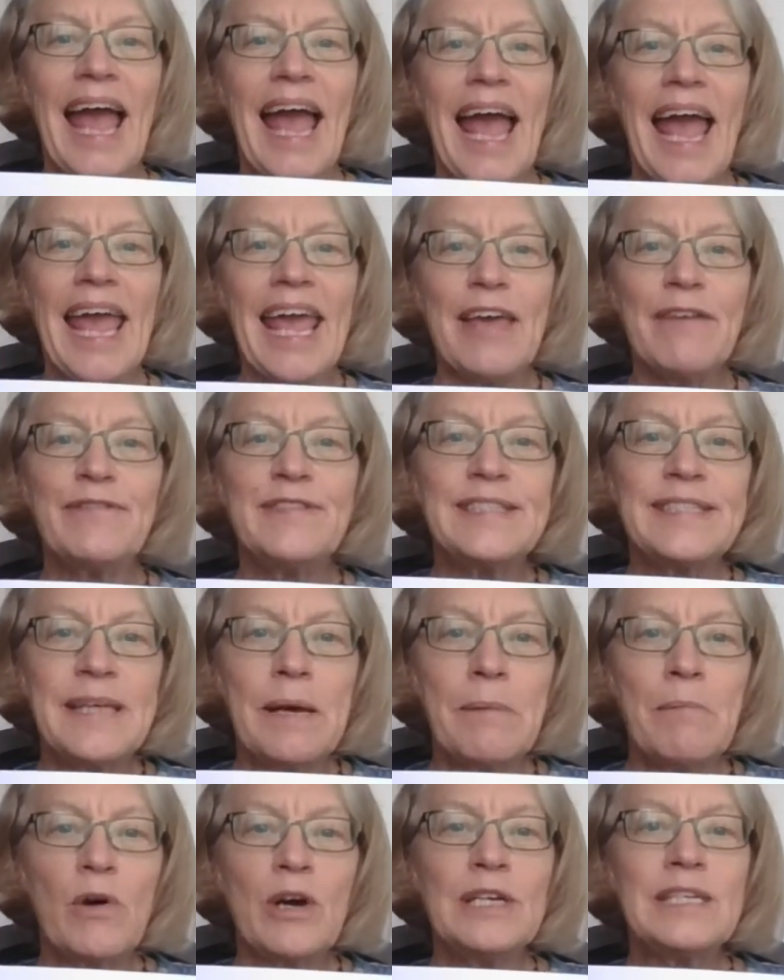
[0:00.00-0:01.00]
if
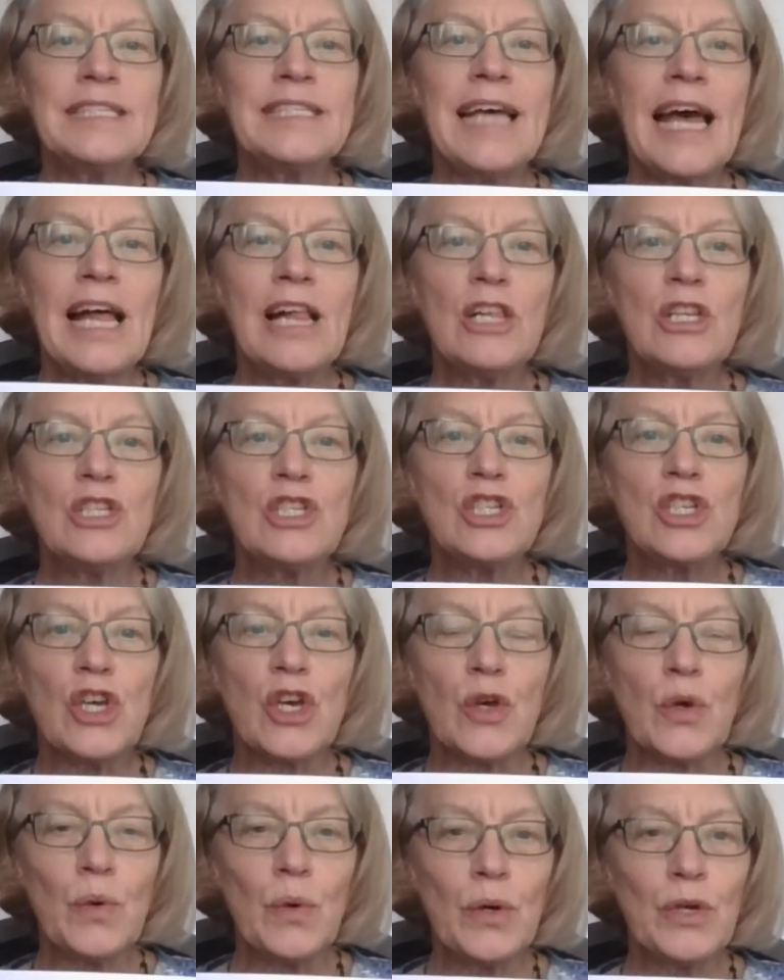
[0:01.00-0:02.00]
someone tells
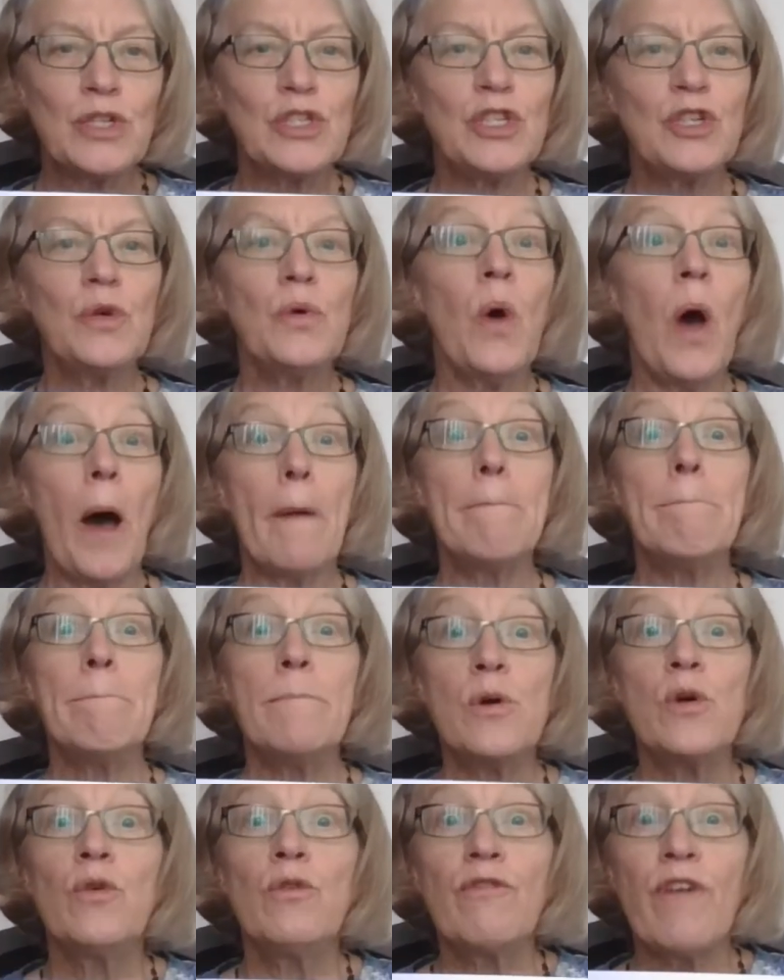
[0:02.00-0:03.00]
you to
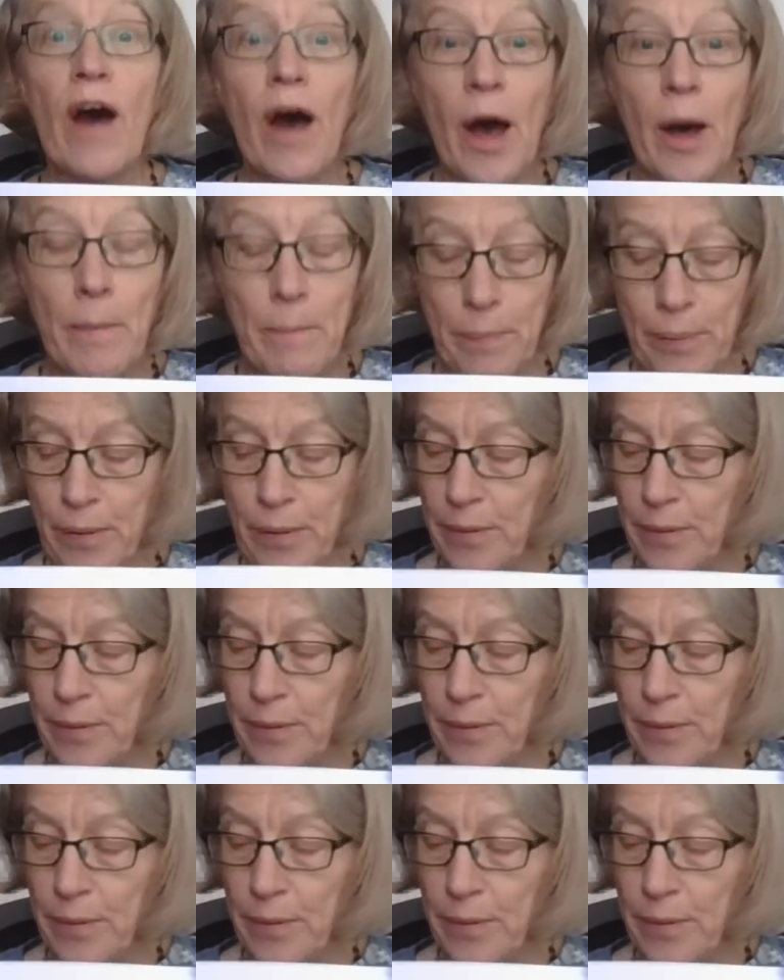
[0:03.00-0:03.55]
move up,